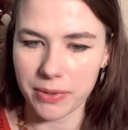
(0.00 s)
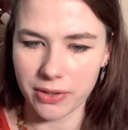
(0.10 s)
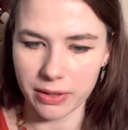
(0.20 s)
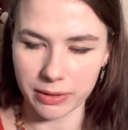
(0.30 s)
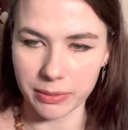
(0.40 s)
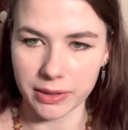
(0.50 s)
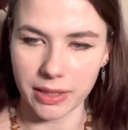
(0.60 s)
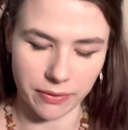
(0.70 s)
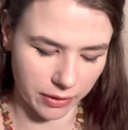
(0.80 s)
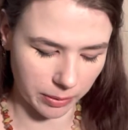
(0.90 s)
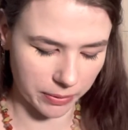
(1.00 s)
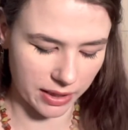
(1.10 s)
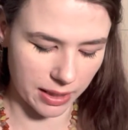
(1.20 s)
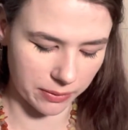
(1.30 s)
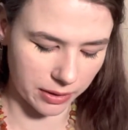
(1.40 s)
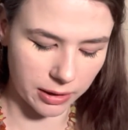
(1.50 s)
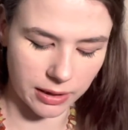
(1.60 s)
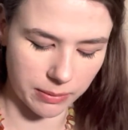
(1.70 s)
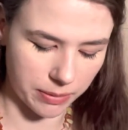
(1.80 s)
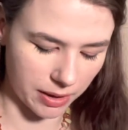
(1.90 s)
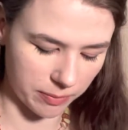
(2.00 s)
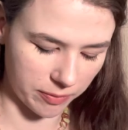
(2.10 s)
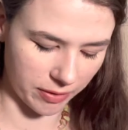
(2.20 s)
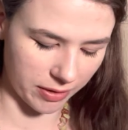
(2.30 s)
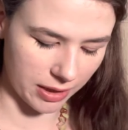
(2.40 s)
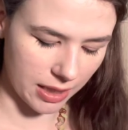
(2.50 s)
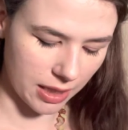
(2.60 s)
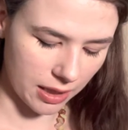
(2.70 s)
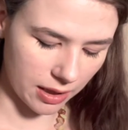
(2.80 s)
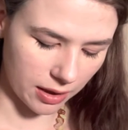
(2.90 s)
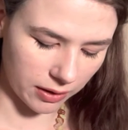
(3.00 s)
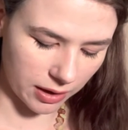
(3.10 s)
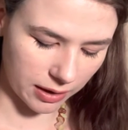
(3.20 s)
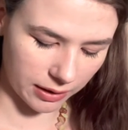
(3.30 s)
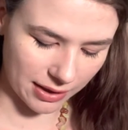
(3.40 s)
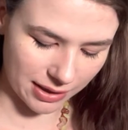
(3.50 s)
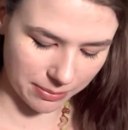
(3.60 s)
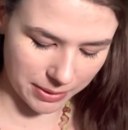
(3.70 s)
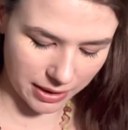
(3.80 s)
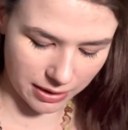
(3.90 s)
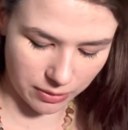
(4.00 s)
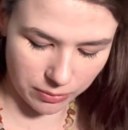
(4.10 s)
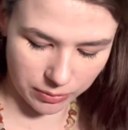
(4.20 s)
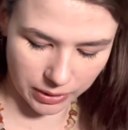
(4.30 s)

So I will definitely put that one in Depop for a lot less, because you